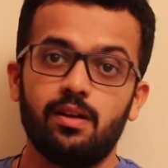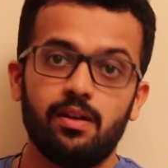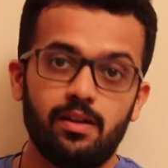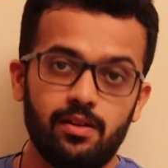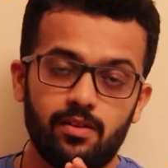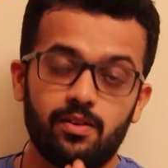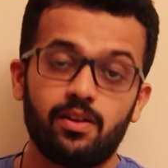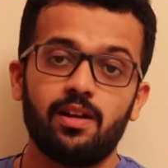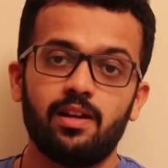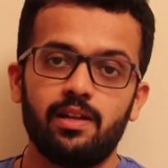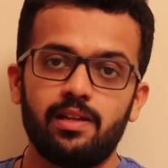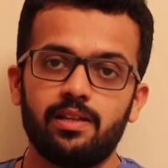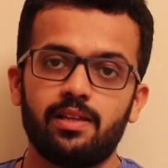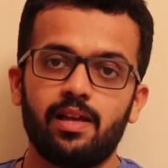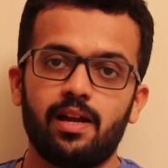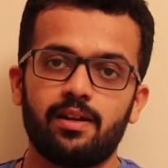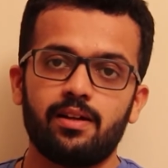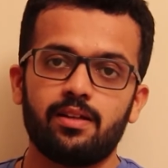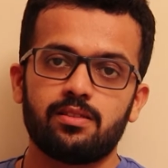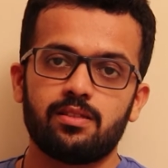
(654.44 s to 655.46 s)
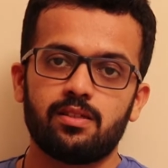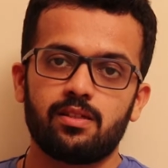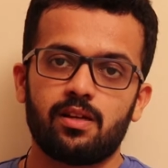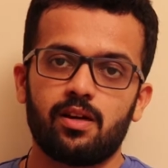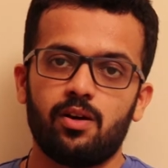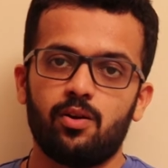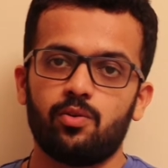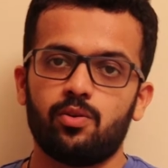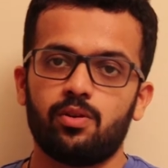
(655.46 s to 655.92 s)
Really, that doesn't
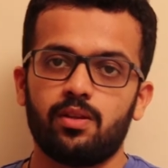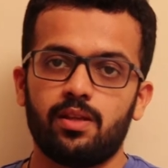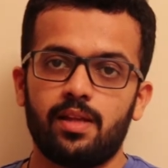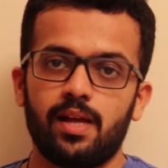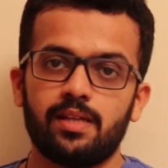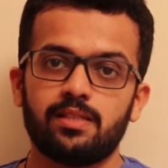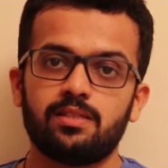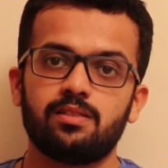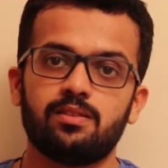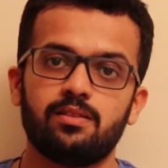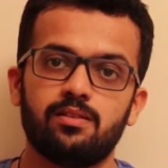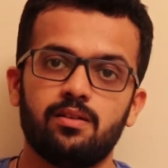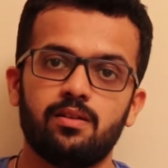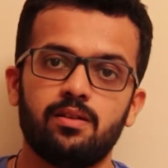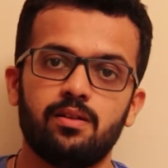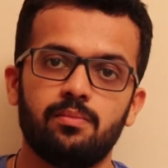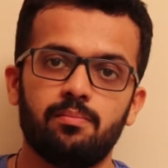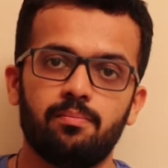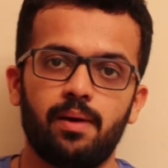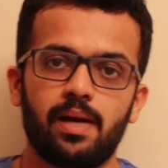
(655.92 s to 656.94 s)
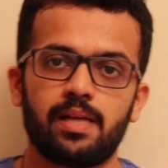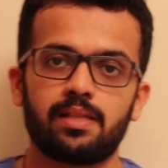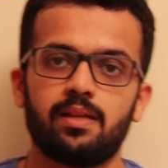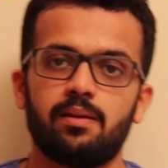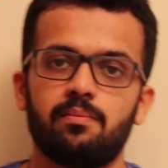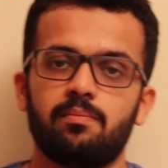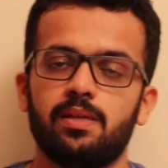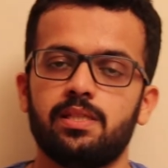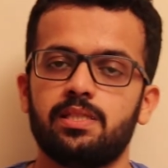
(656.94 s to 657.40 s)
count. That's the impact
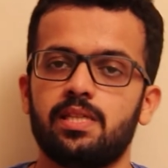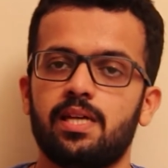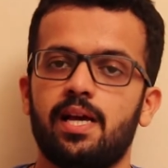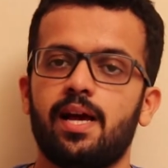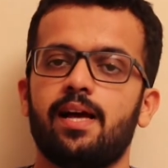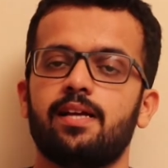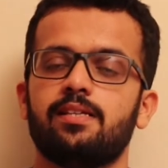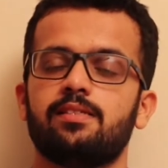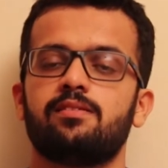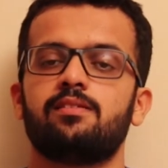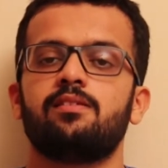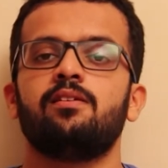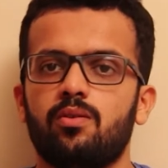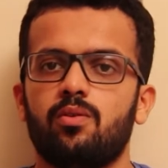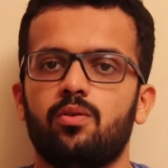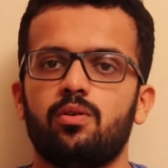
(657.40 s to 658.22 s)
that Messi has.